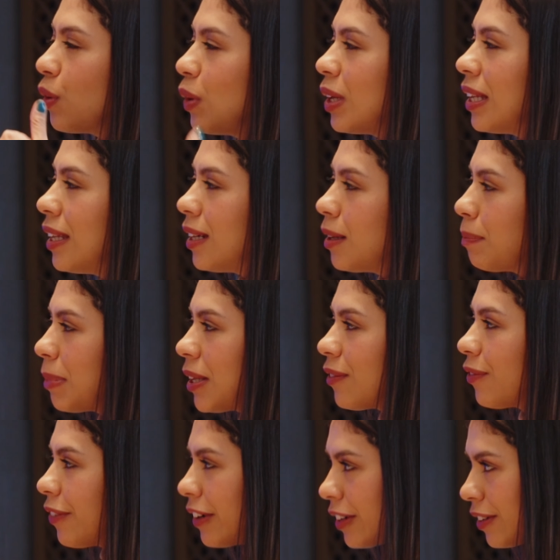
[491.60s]
to go a little bit
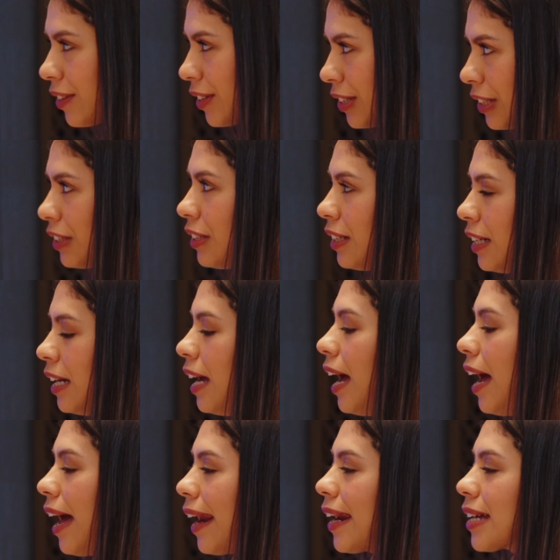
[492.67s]
farther
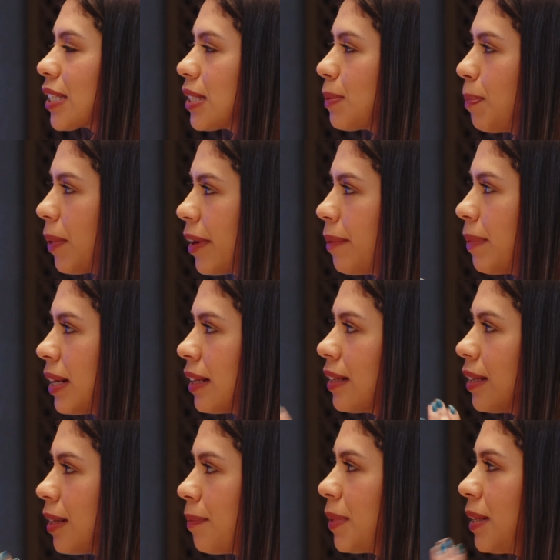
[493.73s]
and experiment a
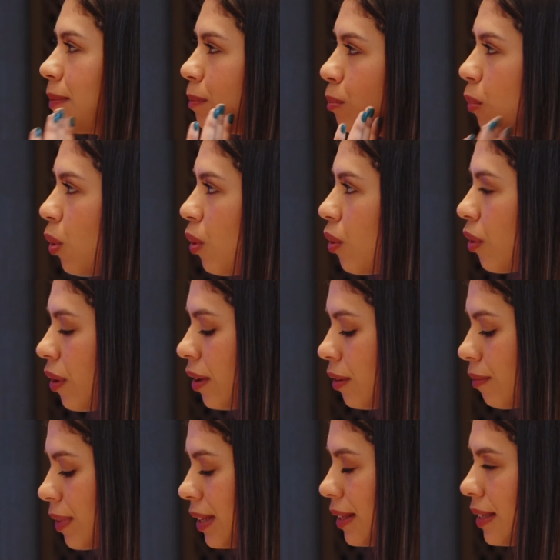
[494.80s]
little bit more
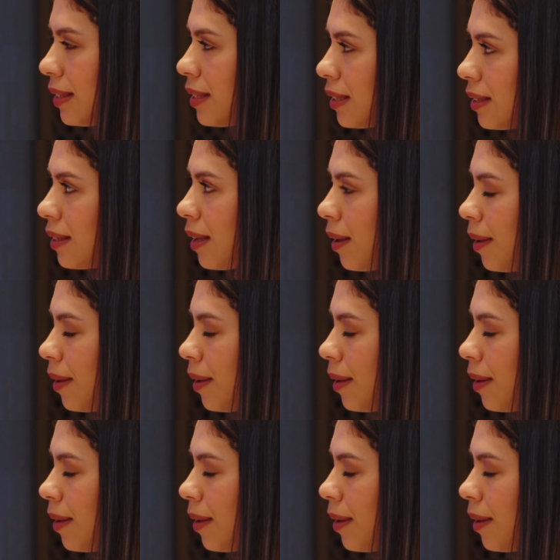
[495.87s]
with this